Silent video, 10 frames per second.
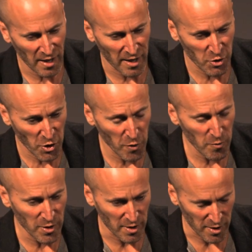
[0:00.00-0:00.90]
that I
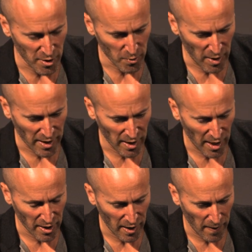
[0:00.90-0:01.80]
choose to do, I,
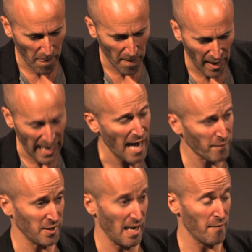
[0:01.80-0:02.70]
I, I
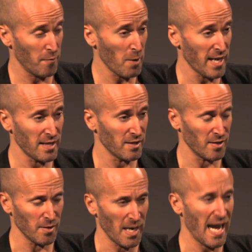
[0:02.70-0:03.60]
have to have a way into
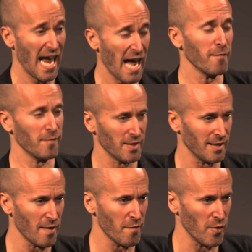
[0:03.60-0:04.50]
them. I have to
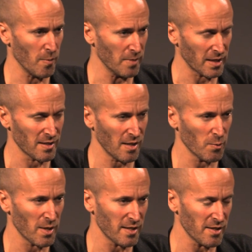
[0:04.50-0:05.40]
love them, because
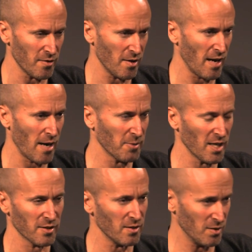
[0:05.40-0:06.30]
otherwise I don't know how I'm
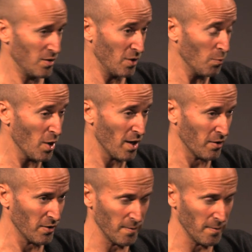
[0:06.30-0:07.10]
going to, to work on